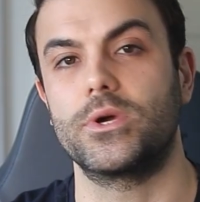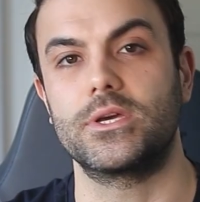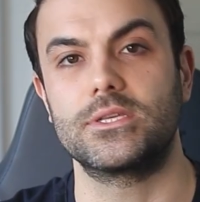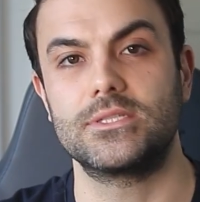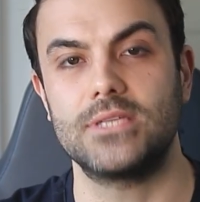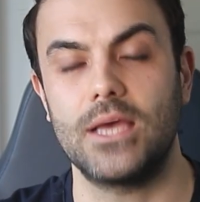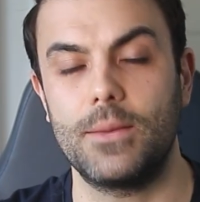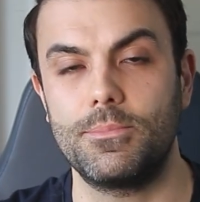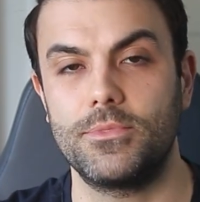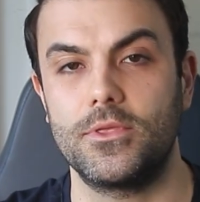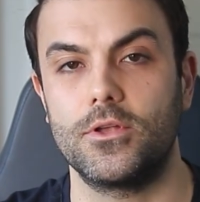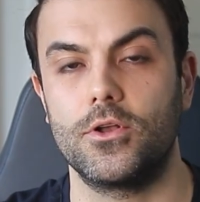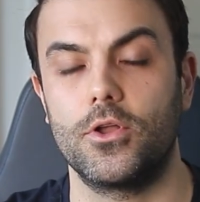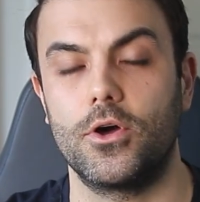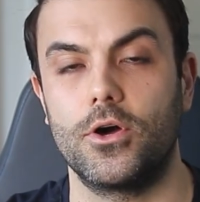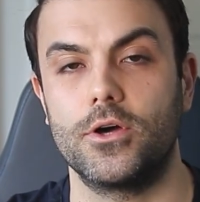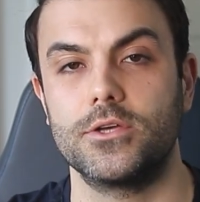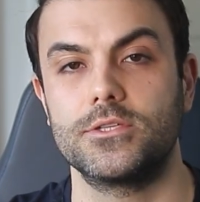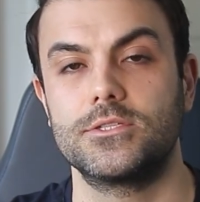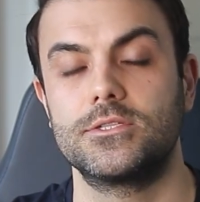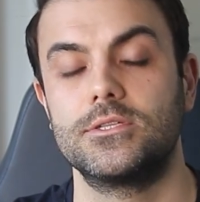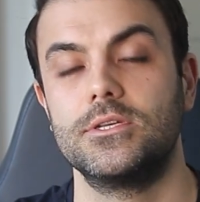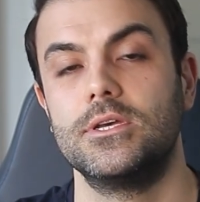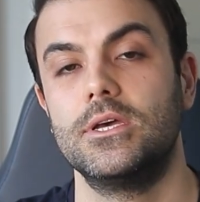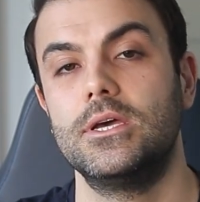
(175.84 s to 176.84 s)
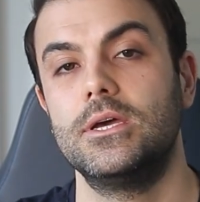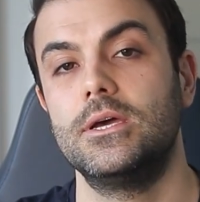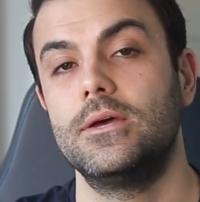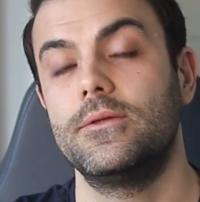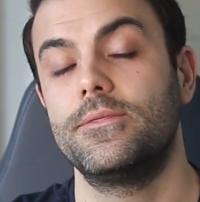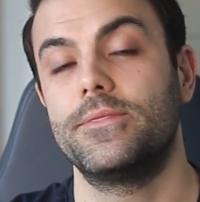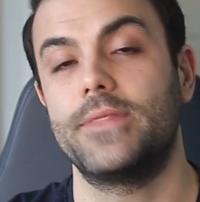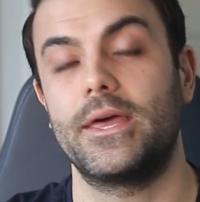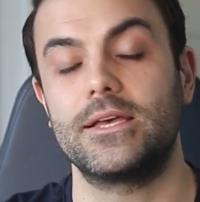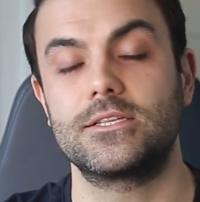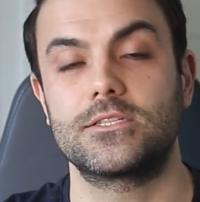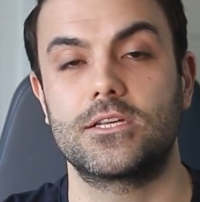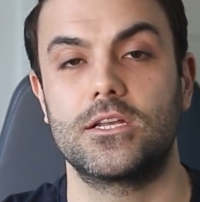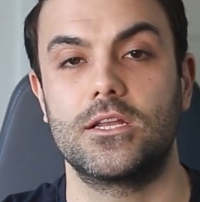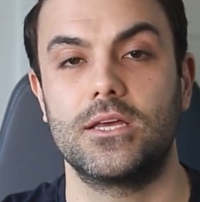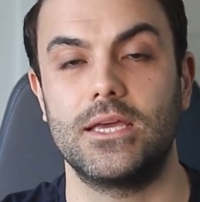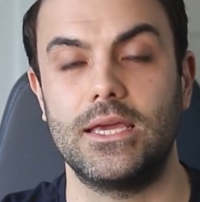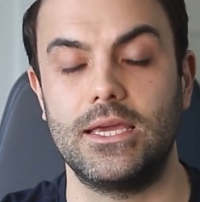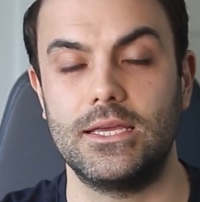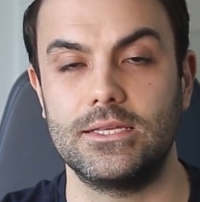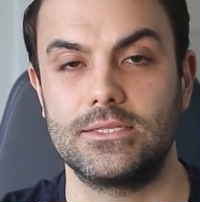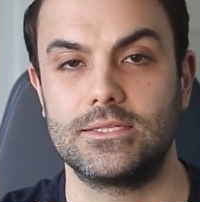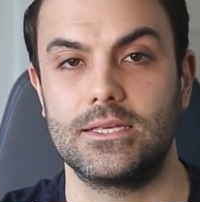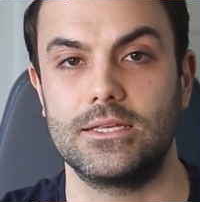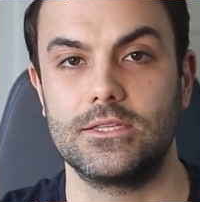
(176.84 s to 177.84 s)
accept the loss, that's going to
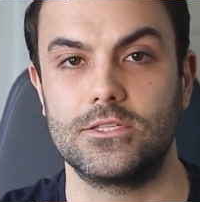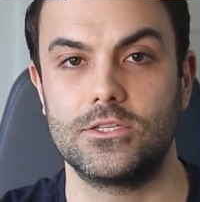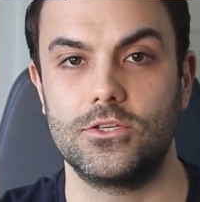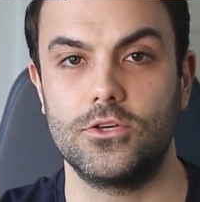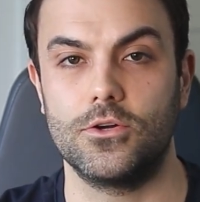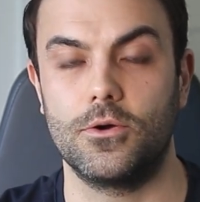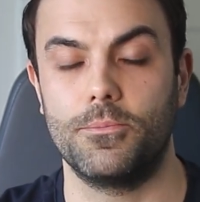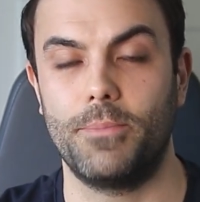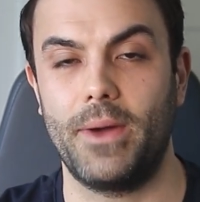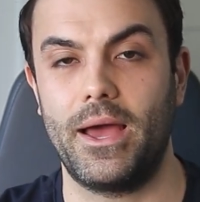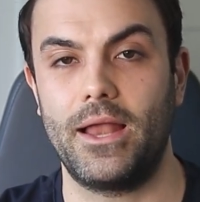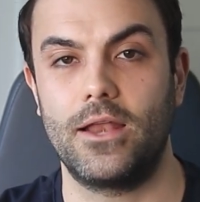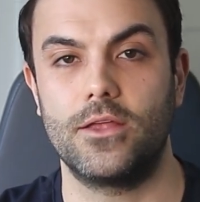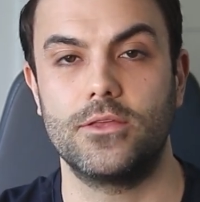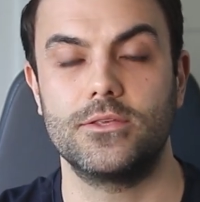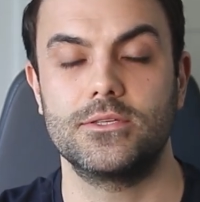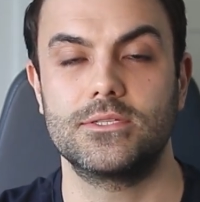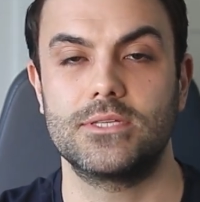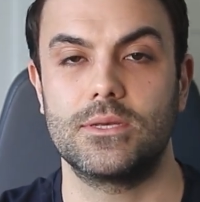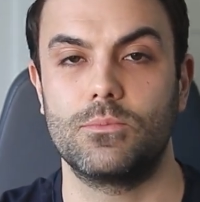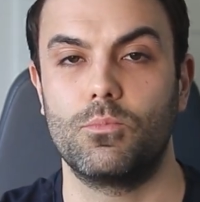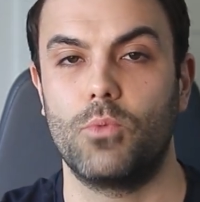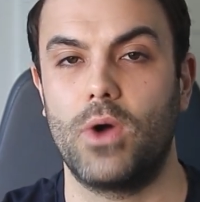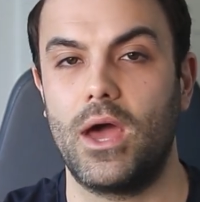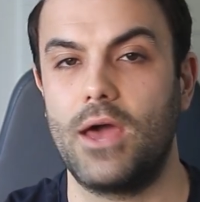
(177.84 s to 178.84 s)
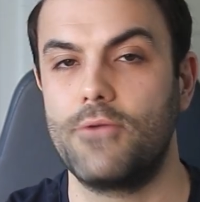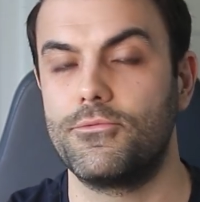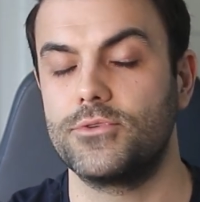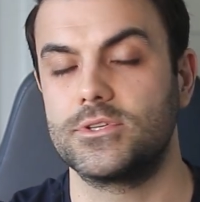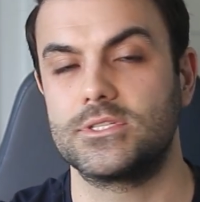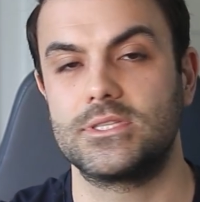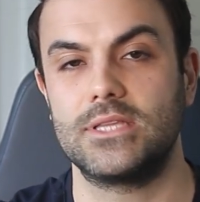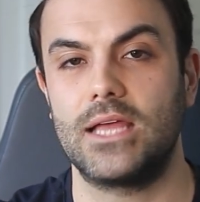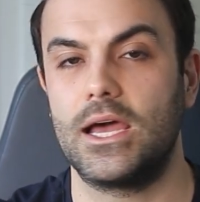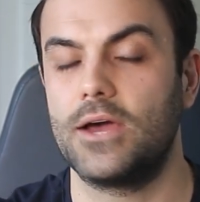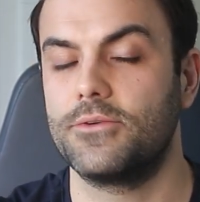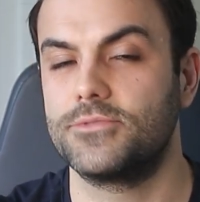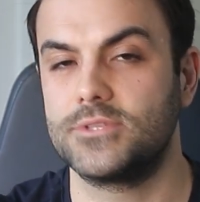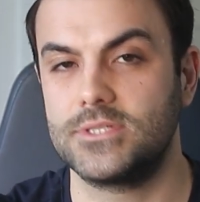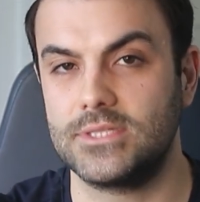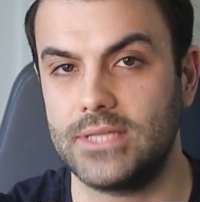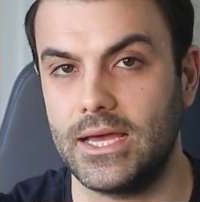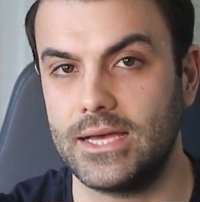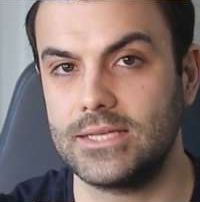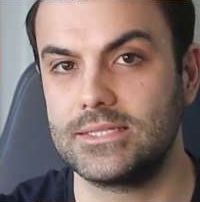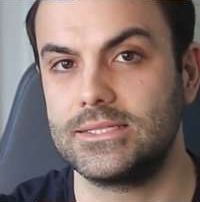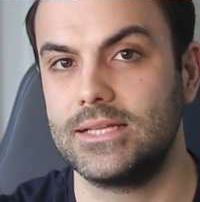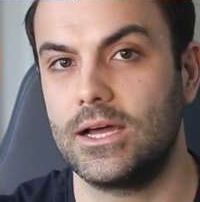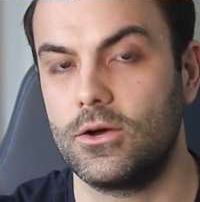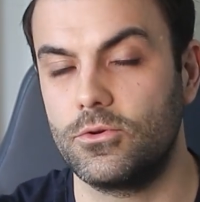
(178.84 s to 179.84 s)
eat into your balance, and whatever's left,
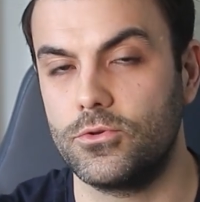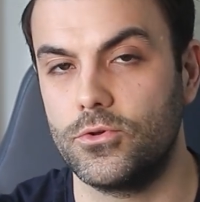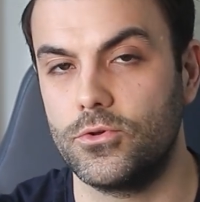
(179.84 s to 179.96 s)
that's now